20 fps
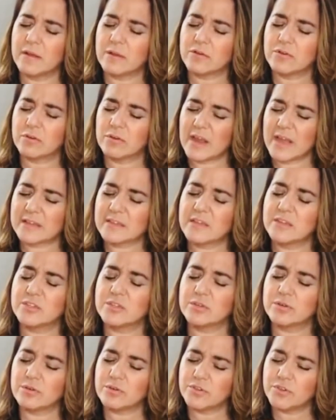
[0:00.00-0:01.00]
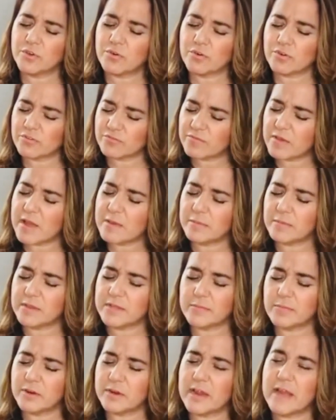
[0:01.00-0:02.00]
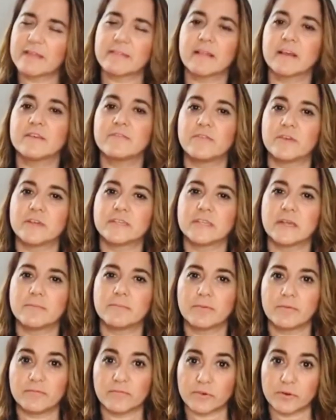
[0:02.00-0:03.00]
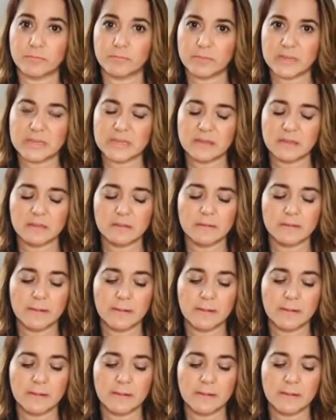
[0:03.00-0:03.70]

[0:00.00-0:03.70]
connected to your family magnet. Like, for example, for me,